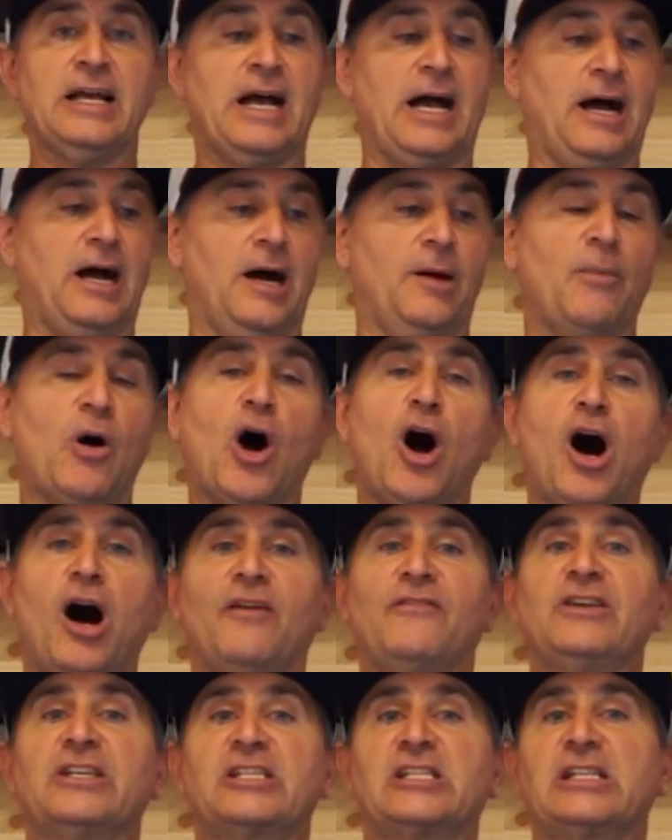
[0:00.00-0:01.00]

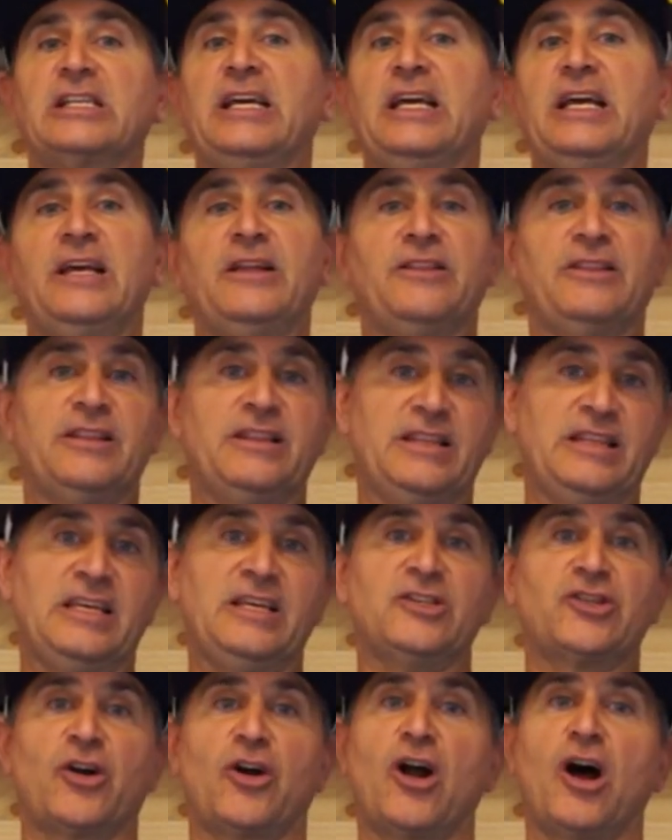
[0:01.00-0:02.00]
Obviously,
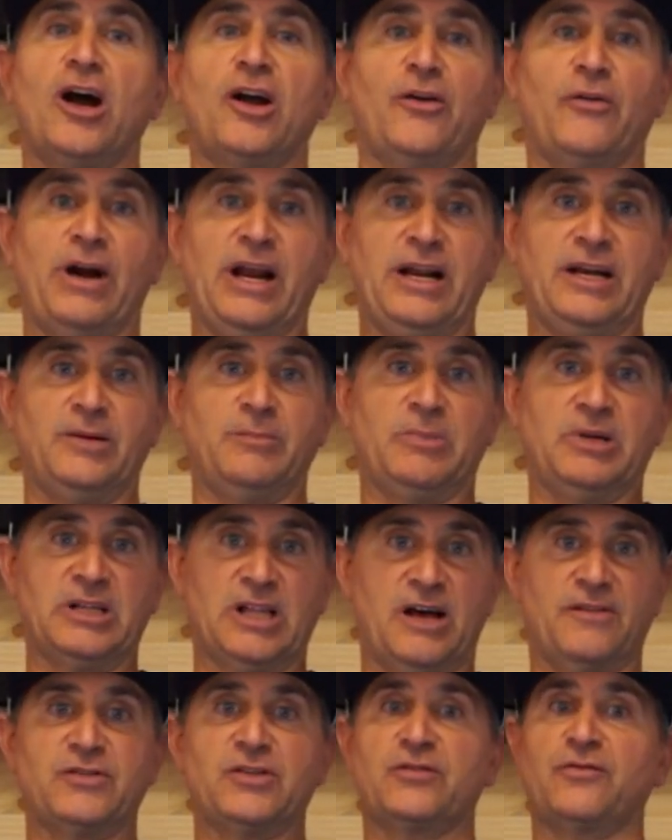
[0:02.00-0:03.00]
these are not great
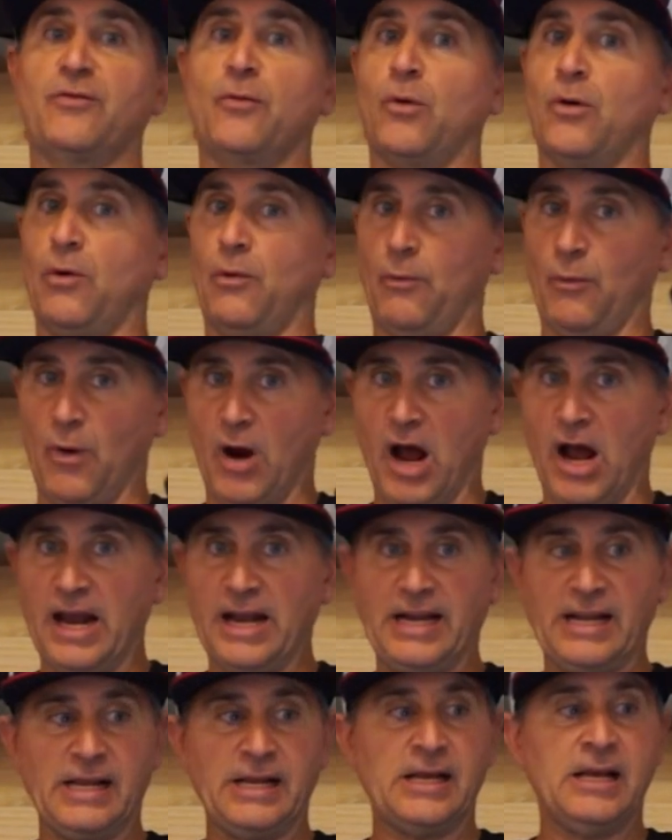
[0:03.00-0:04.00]
gloves for
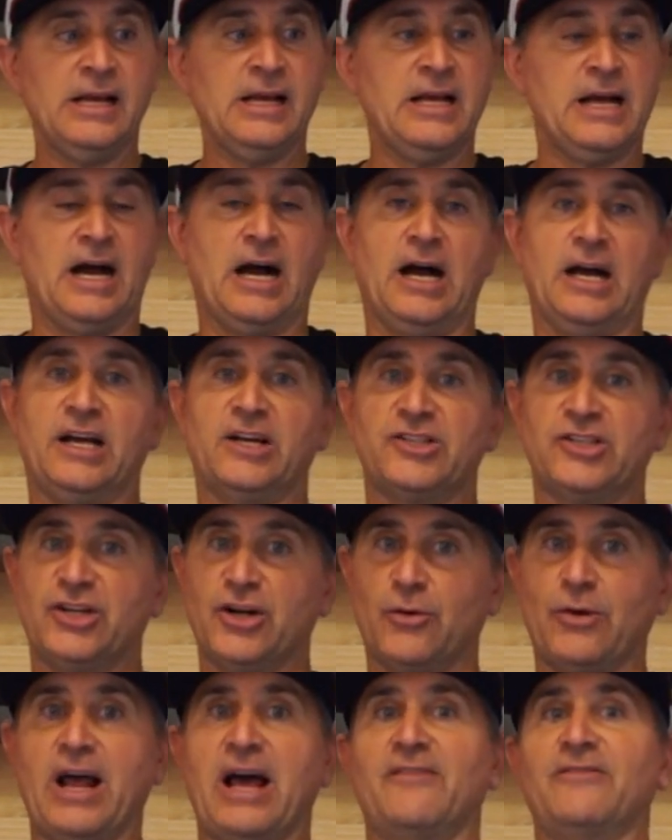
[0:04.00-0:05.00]
riding because you
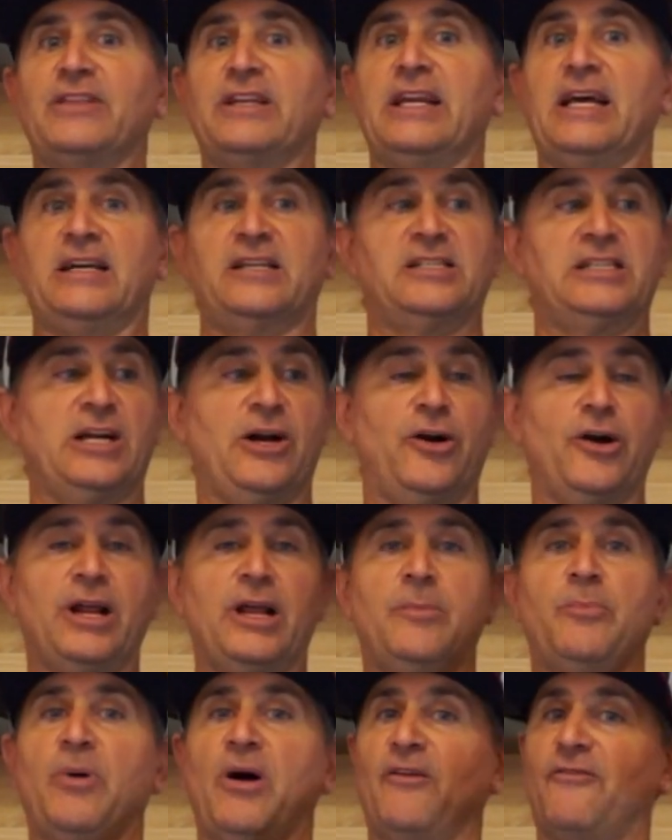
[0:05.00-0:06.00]
don't have the dexterity,
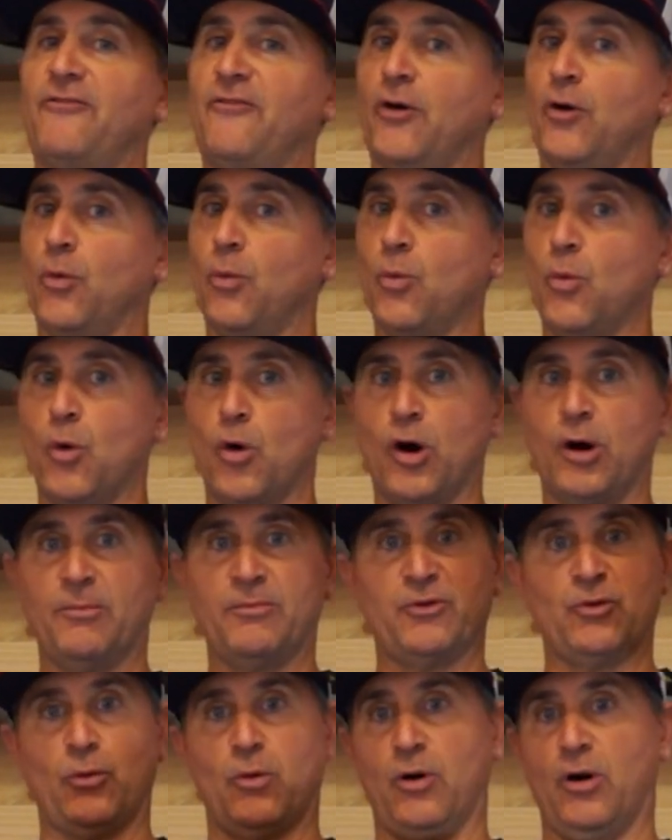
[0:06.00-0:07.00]
but for
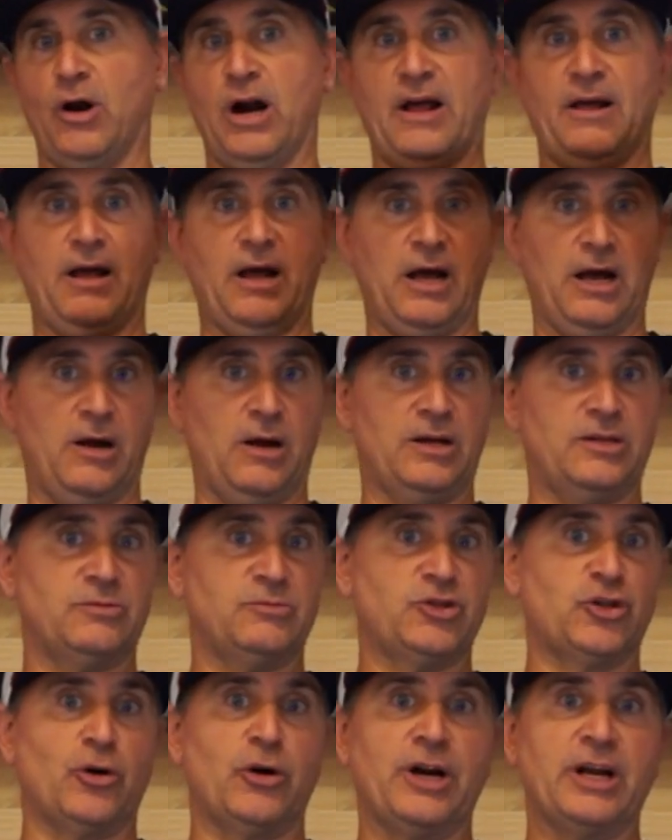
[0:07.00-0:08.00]
warmth or
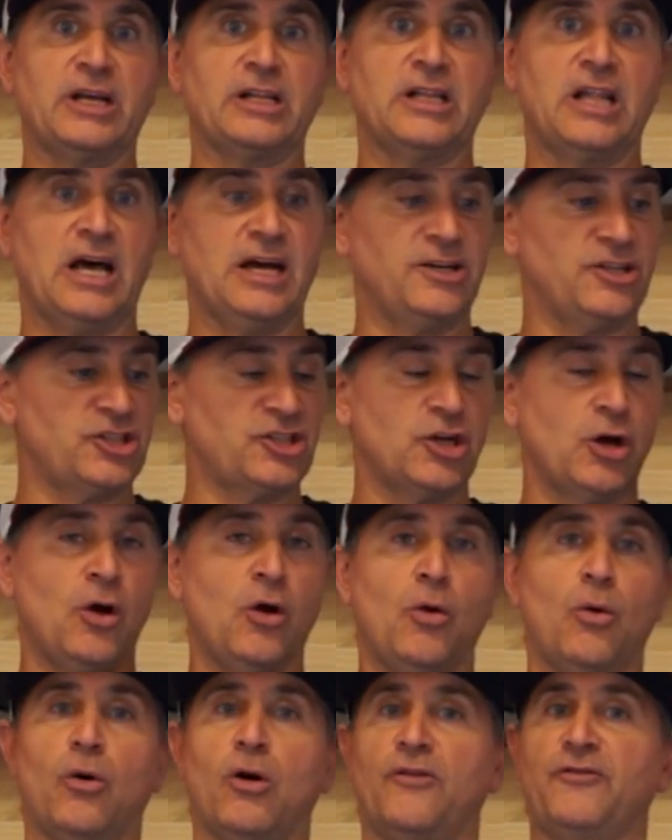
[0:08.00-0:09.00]
during lunch,
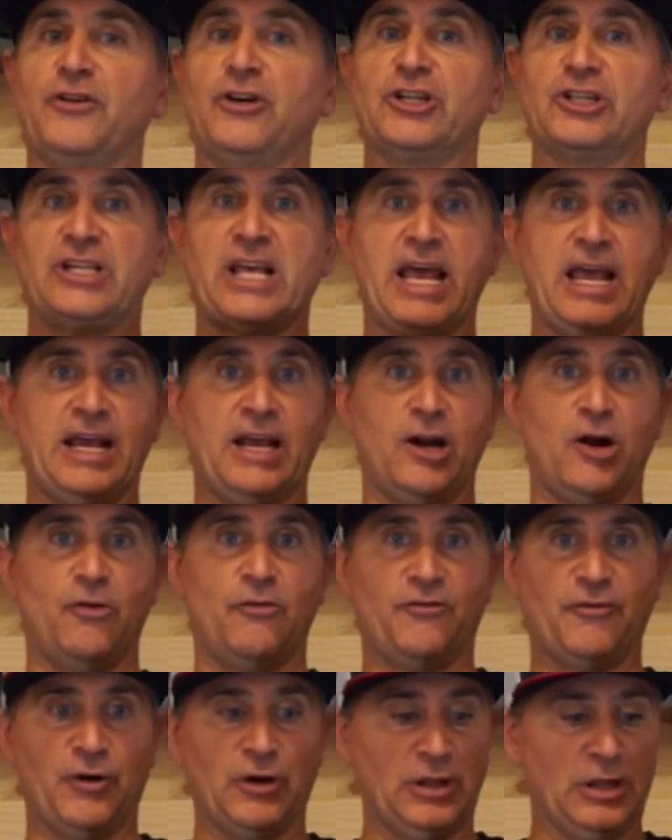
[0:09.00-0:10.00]
or if you're just hanging
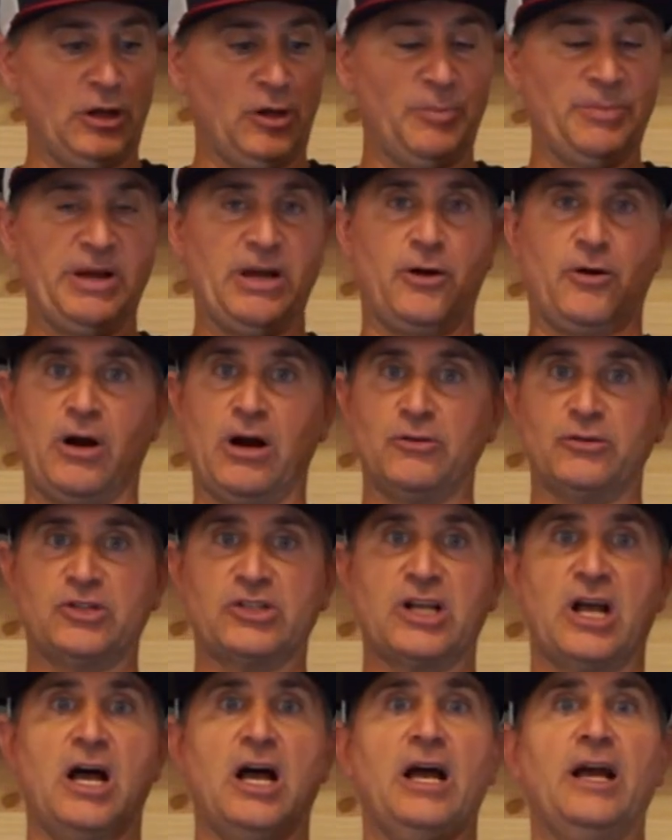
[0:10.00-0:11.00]
out for a little bit or
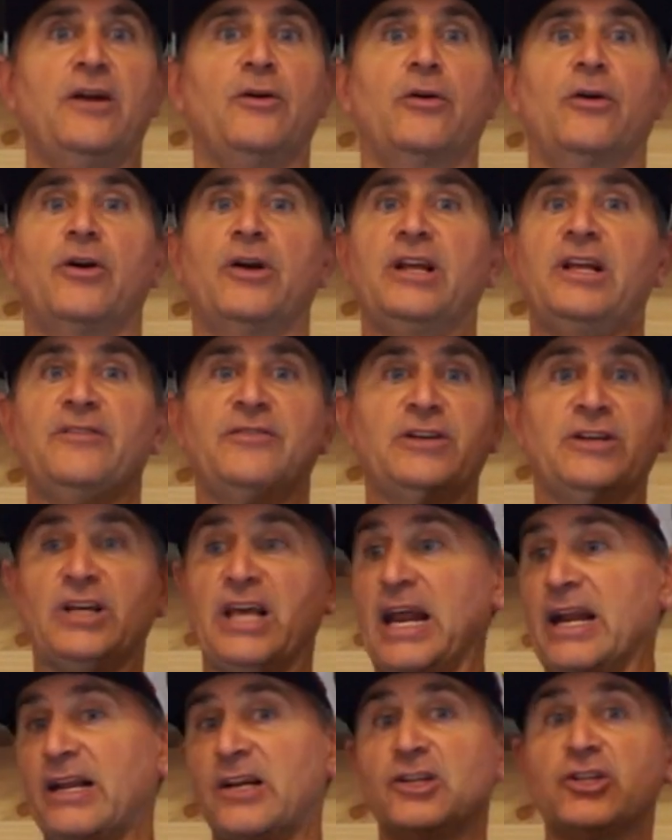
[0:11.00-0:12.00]
outside, or even
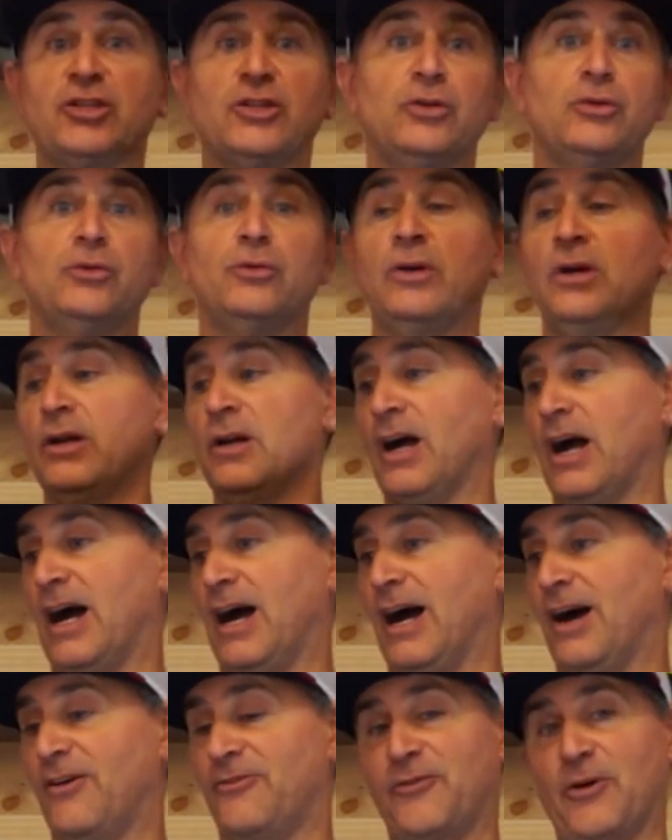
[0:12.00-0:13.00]
getting to
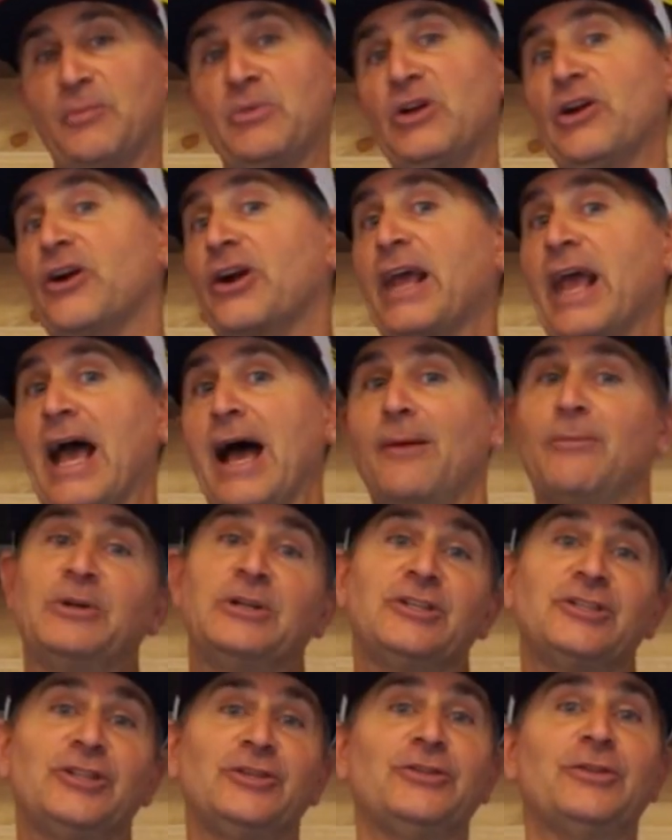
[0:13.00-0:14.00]
from your
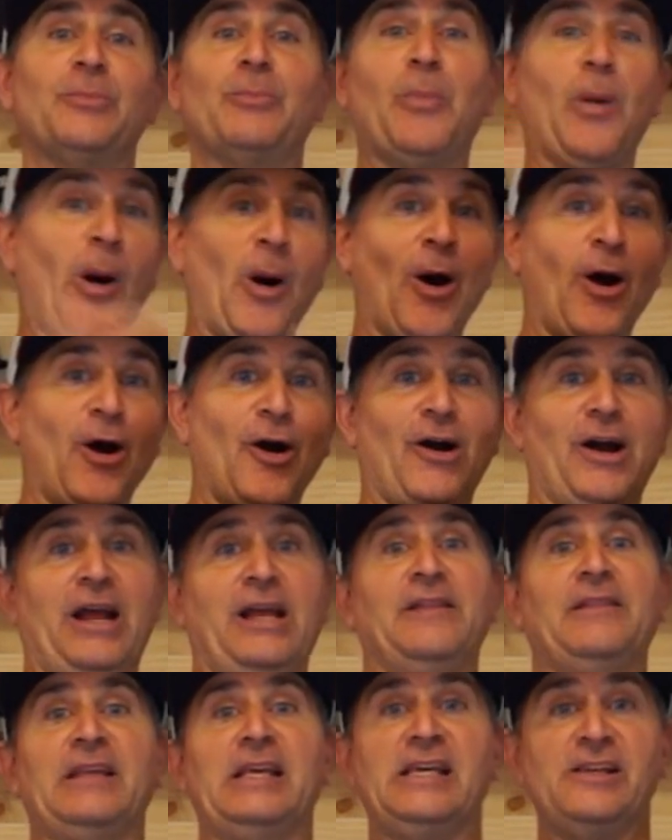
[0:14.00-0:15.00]
cabin to the bar
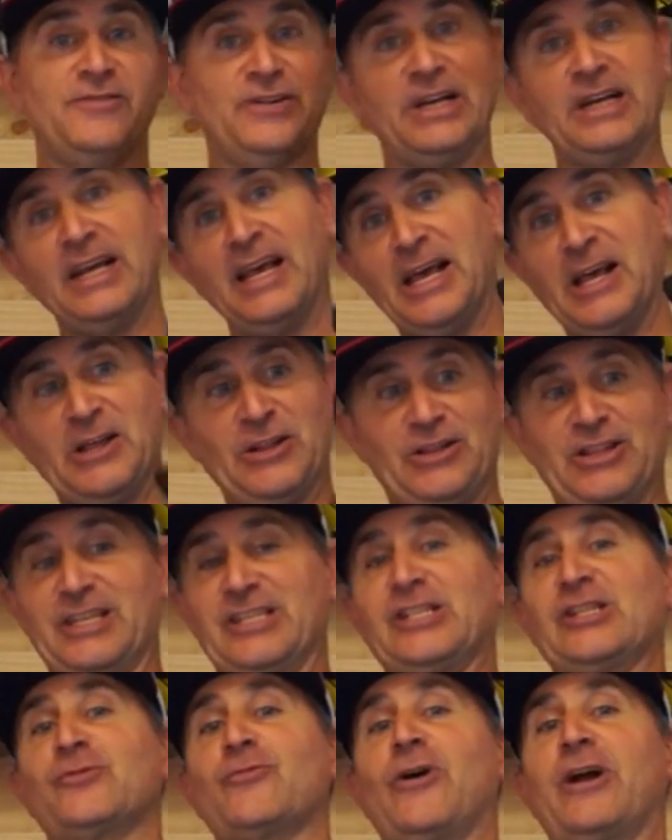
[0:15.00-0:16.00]
in the evening,
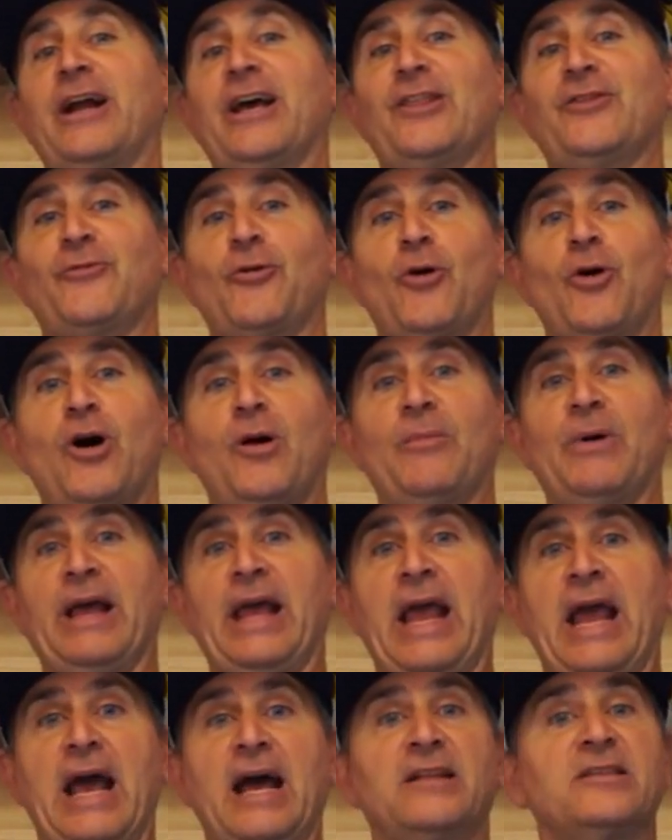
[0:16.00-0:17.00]
this is what I throw on my
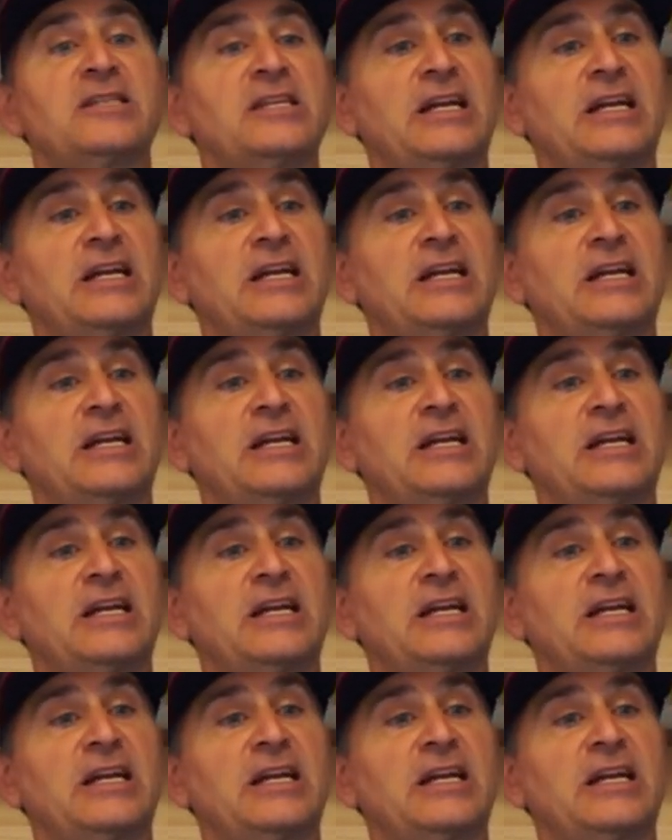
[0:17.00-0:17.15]
hands.